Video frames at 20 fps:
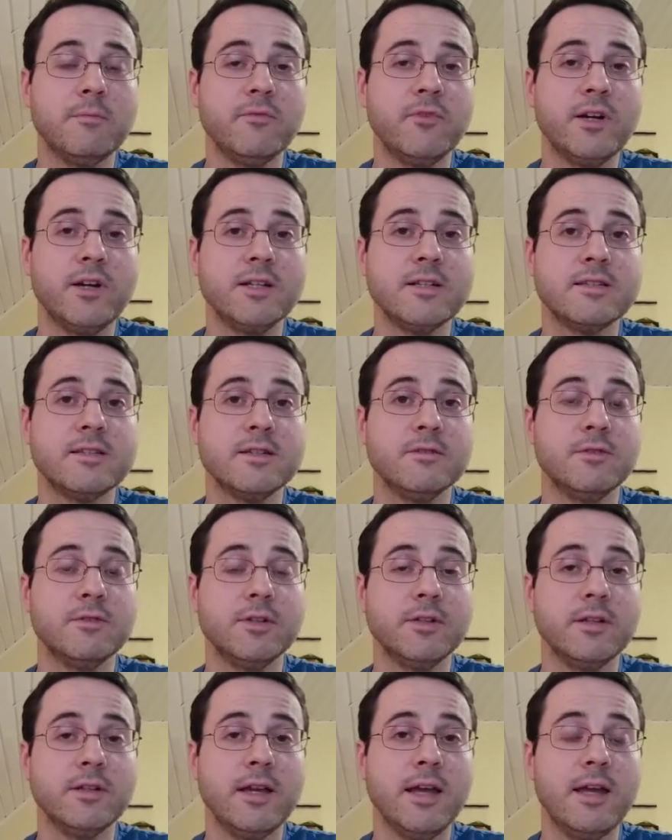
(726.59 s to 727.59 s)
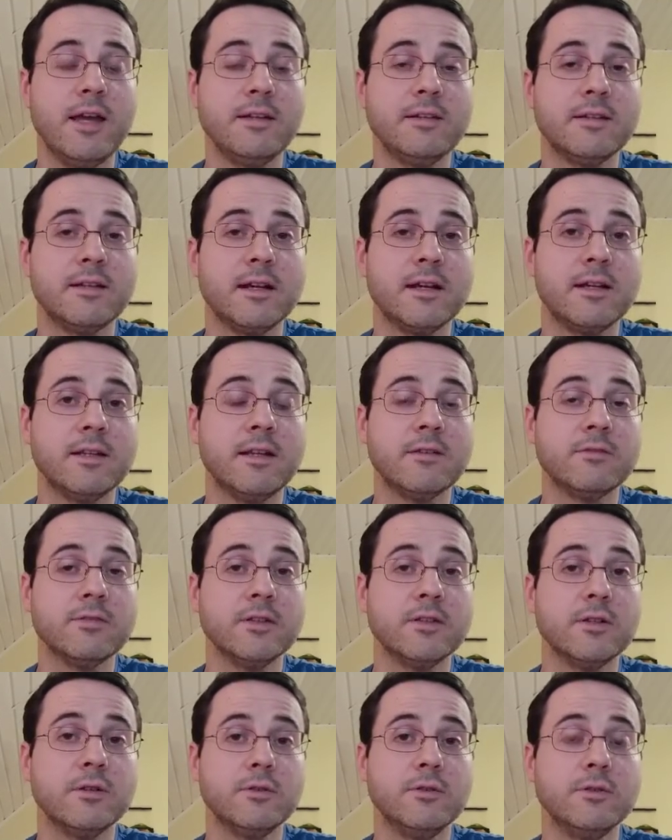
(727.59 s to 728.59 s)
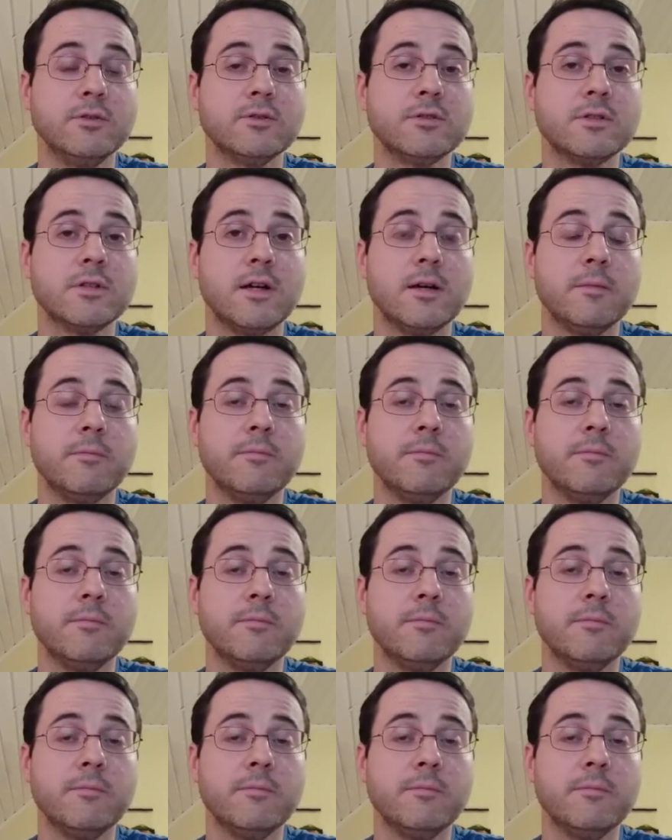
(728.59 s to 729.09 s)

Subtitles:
very civil, and I definitely don't use